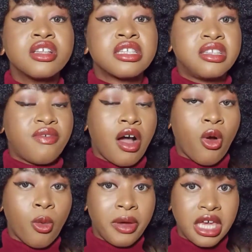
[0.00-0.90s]
to Diva
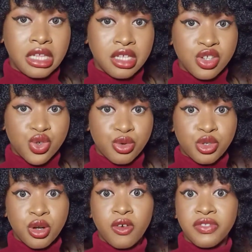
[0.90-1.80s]
cup in the
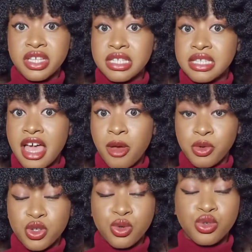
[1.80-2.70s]
description of this
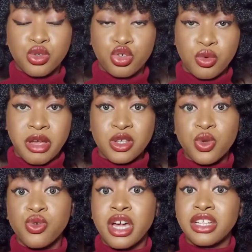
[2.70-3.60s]
episode to Jumia, so
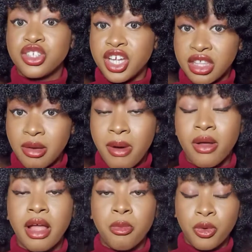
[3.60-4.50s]
you can check them
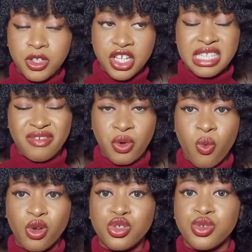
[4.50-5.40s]
out and purchase if you
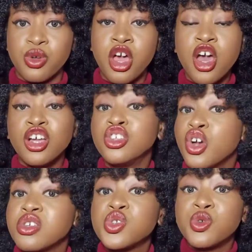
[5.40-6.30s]
want to,
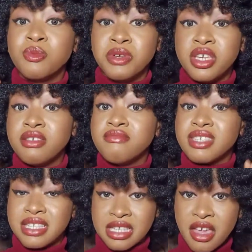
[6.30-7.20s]
just to be
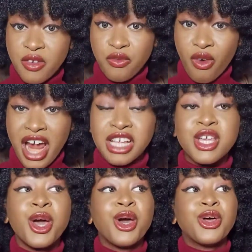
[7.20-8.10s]
safe, right?
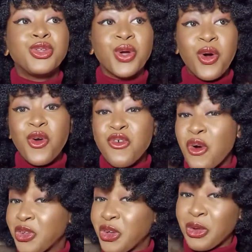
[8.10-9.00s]
Don't go
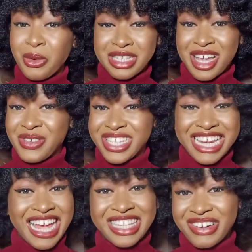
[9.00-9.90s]
for the other ones that you see
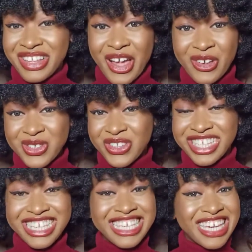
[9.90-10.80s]
like
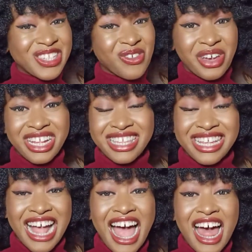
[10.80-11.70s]
3,000 in case of
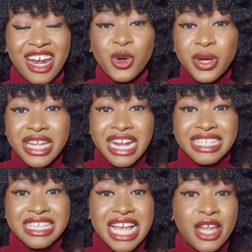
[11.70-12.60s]
anything. And looking
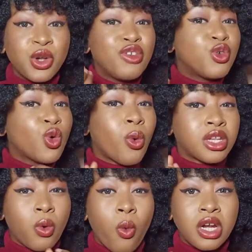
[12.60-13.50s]
at it, I don't even know what
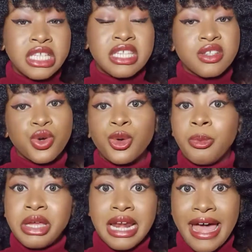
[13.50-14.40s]
the quality is going to
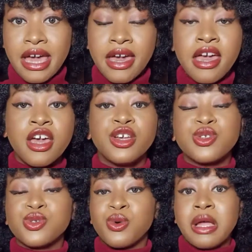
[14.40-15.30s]
be like,
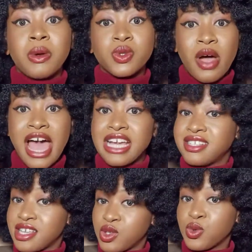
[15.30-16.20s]
so that was why I
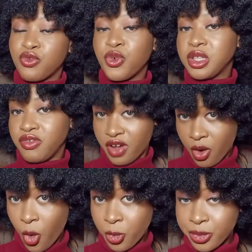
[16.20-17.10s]
settled for Diva
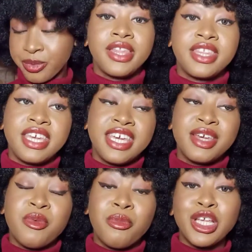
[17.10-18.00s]
cup.
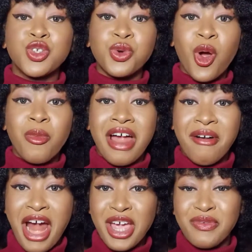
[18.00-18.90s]
The menstrual cup
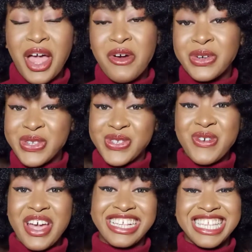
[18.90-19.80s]
arrived. I was
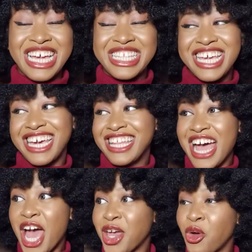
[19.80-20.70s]
so excited.
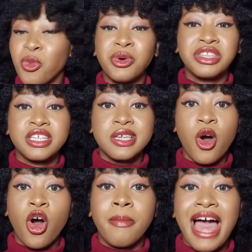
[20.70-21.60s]
I opened it
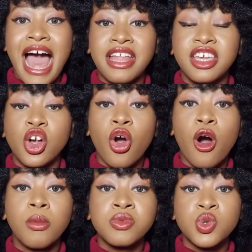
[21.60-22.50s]
up and it
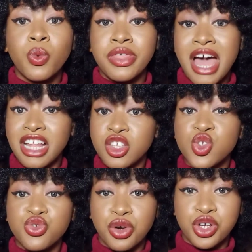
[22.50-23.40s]
comes with an
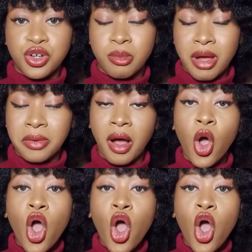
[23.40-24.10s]
instruction manual,